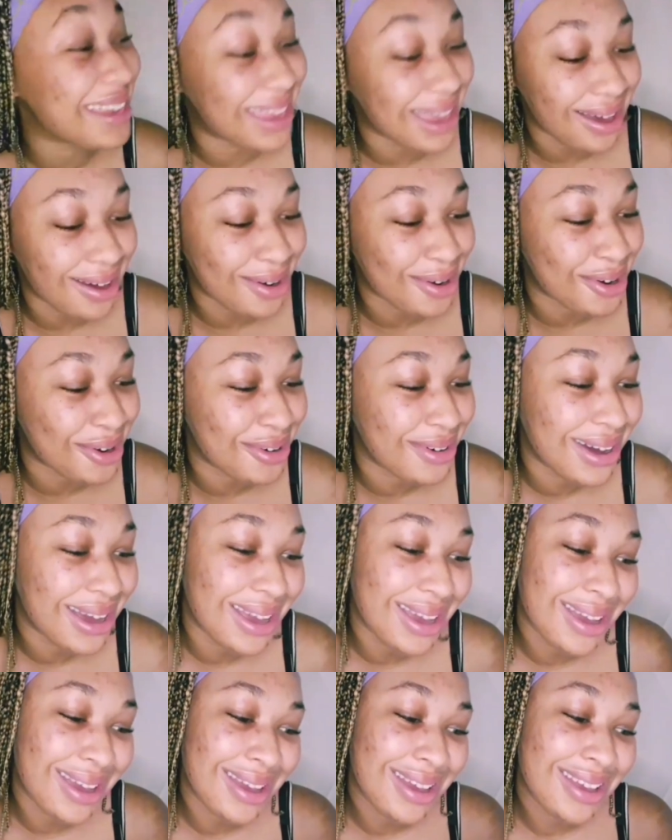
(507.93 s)
ghetto.
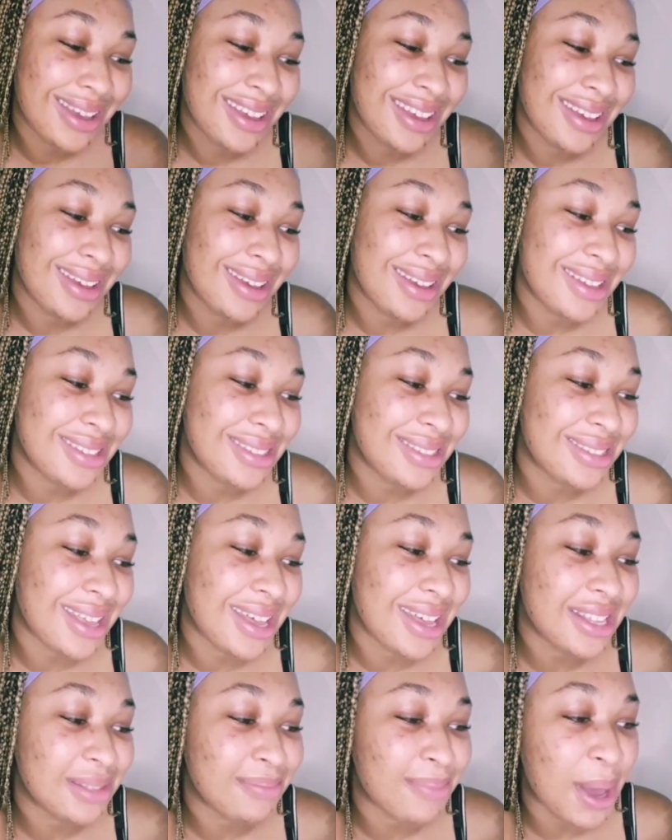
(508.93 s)
It
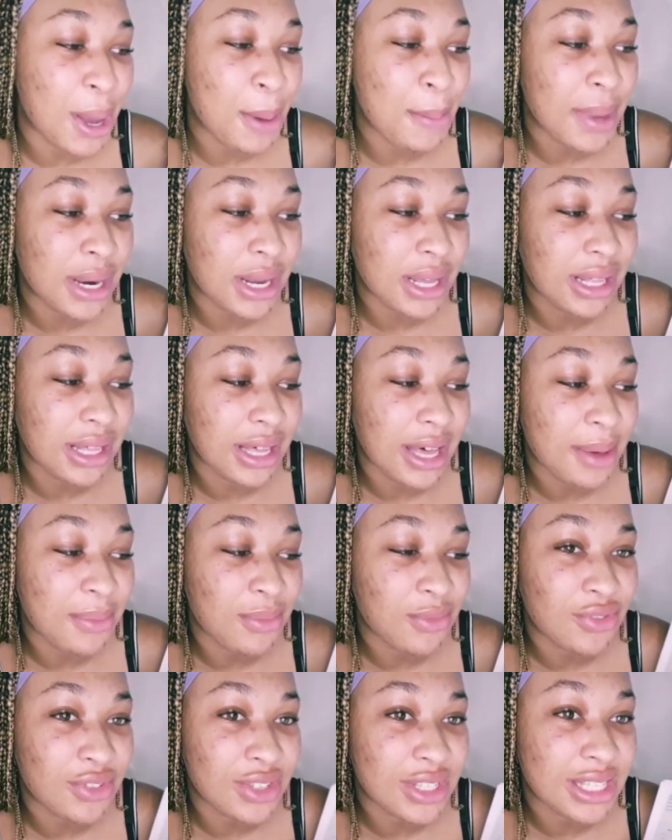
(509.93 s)
says biomedical
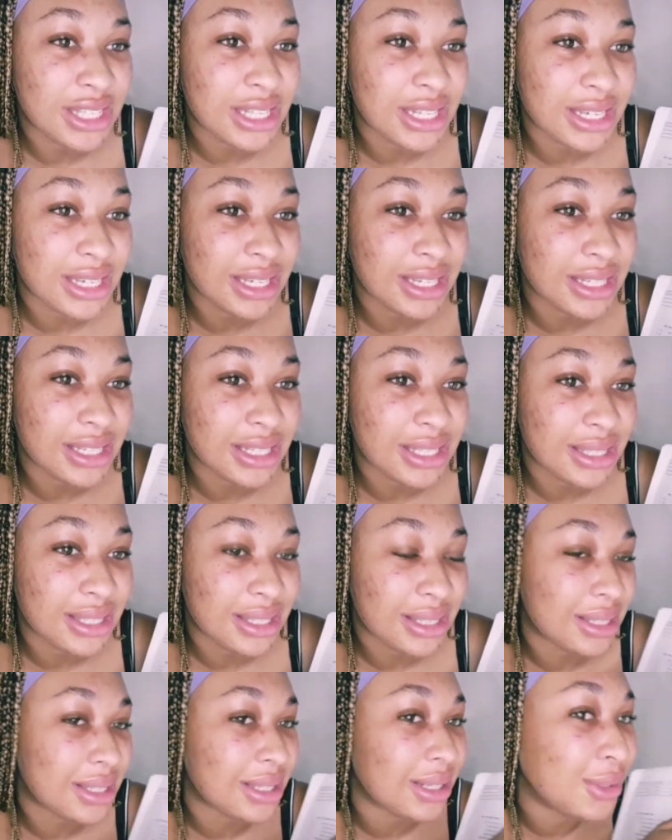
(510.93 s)

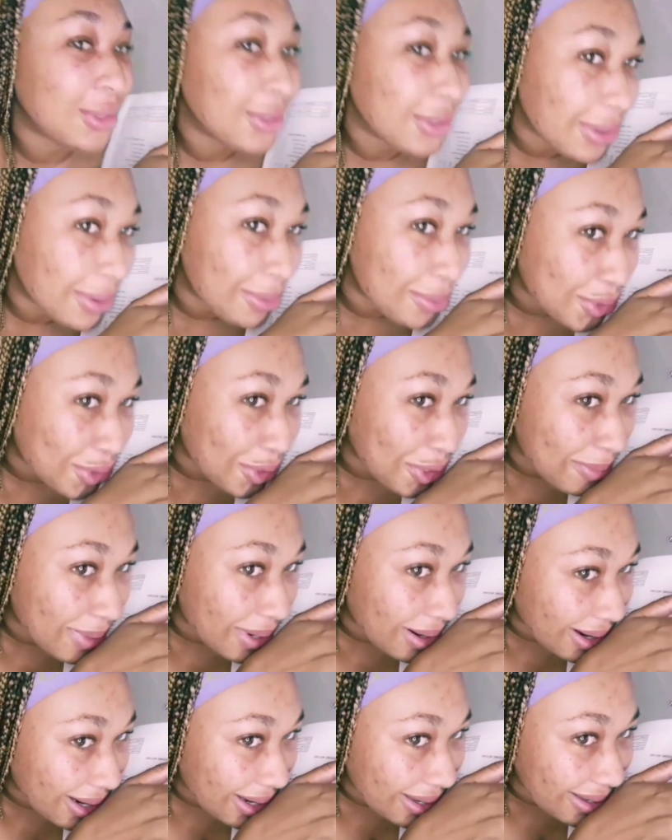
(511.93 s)
emphasis oh i'm gonna show you my
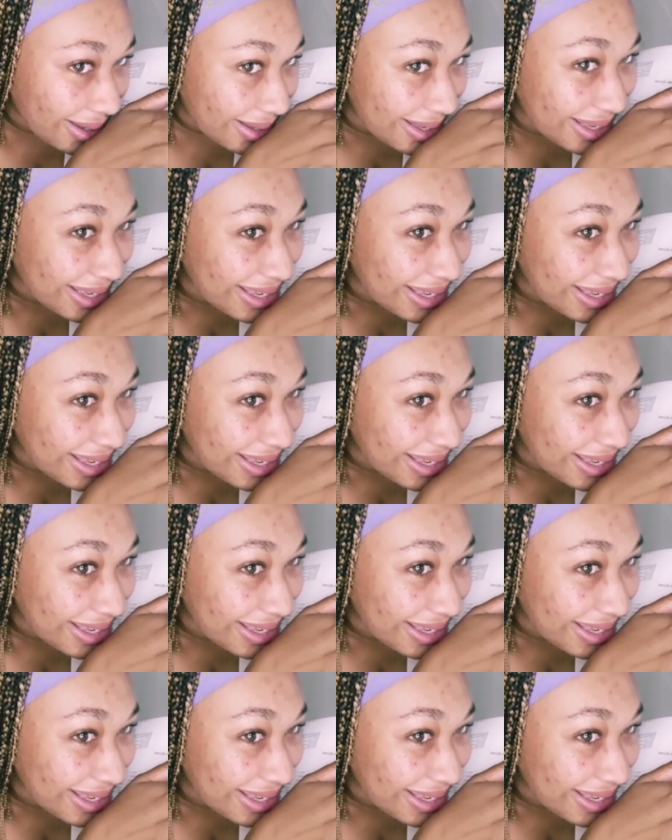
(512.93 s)
grades